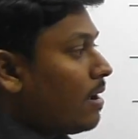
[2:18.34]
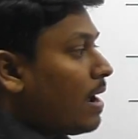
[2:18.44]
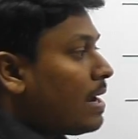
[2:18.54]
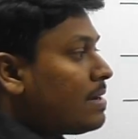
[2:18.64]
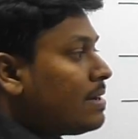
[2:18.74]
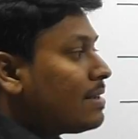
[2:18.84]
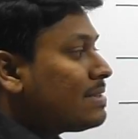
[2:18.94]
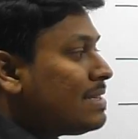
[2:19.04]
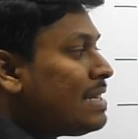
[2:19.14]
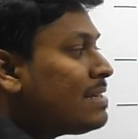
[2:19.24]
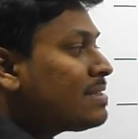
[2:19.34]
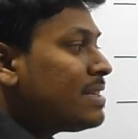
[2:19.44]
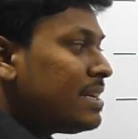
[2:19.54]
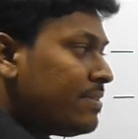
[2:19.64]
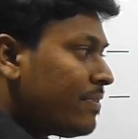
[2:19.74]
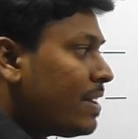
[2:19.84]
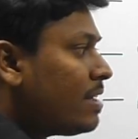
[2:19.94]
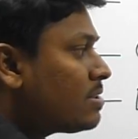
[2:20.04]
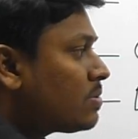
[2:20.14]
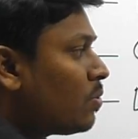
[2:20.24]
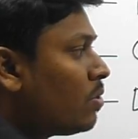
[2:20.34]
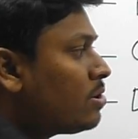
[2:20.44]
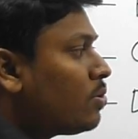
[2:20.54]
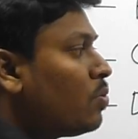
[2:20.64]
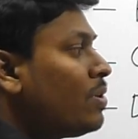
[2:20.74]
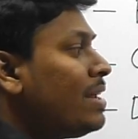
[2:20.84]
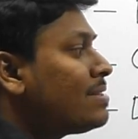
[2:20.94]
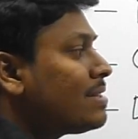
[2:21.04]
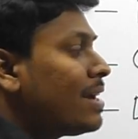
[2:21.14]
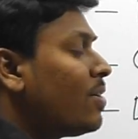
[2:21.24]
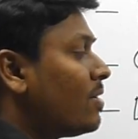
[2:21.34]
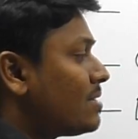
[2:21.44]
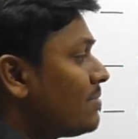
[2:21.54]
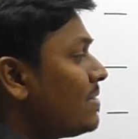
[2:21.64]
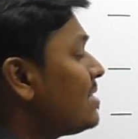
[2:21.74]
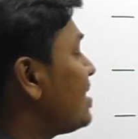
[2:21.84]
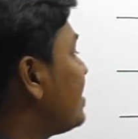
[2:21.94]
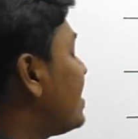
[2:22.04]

and uh, C is 35 years old who reads Deccan. So it's a